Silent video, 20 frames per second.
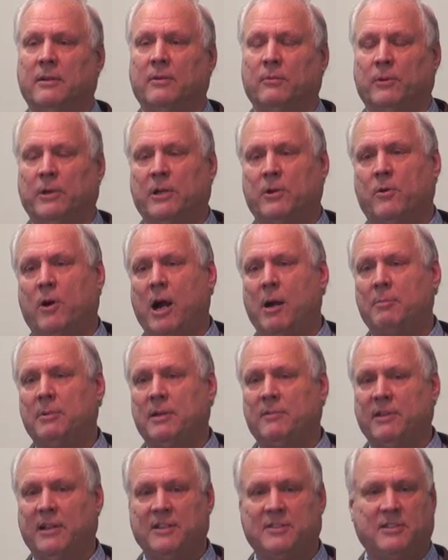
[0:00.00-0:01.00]
requirement
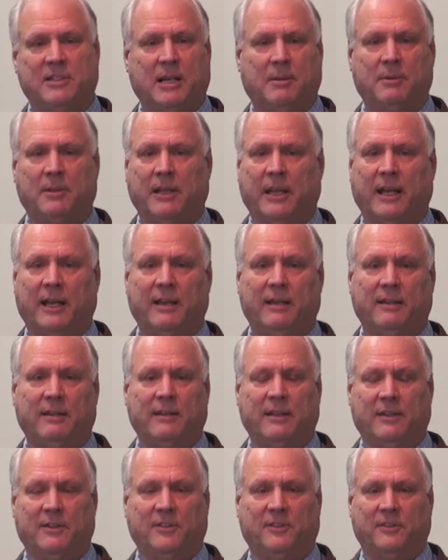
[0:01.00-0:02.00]
of the
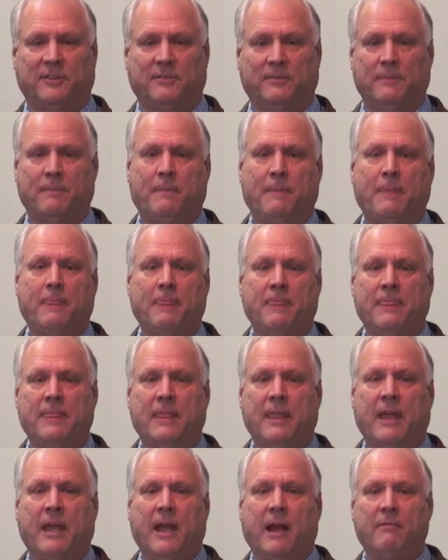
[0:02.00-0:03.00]
NCAA is
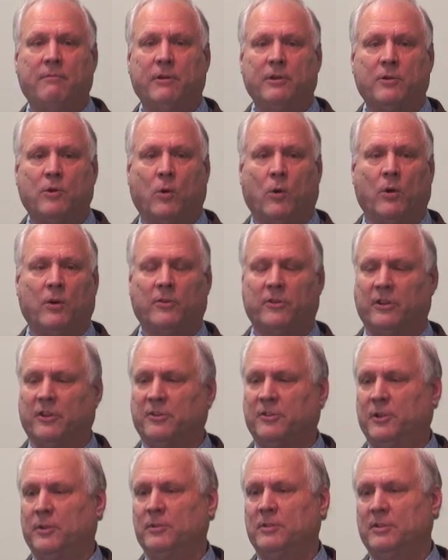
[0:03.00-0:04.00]
every course a
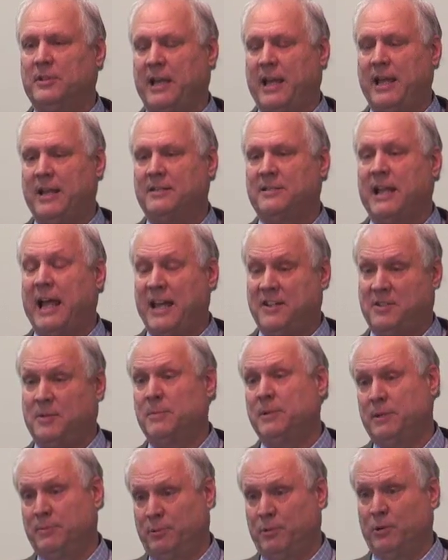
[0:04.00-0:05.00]
student takes has to
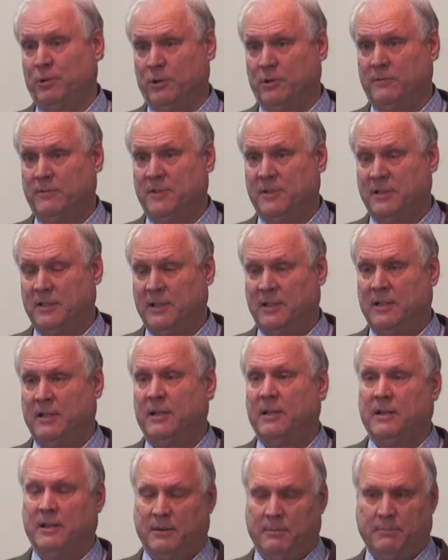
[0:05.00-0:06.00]
be approved
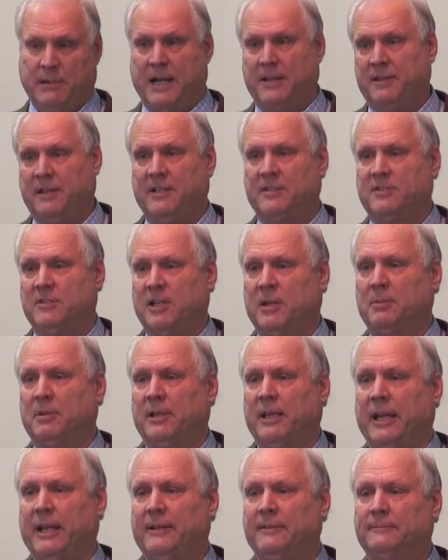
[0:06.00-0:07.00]
by the
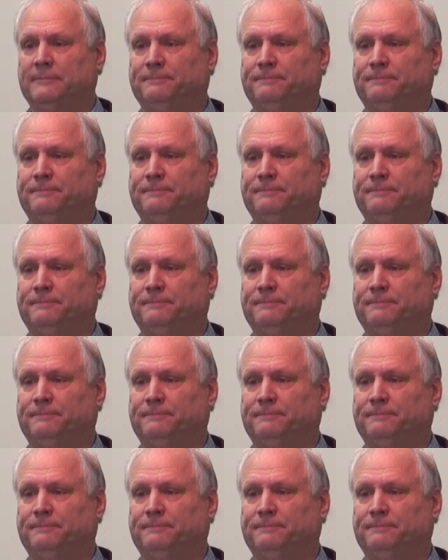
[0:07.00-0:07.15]
NCAA.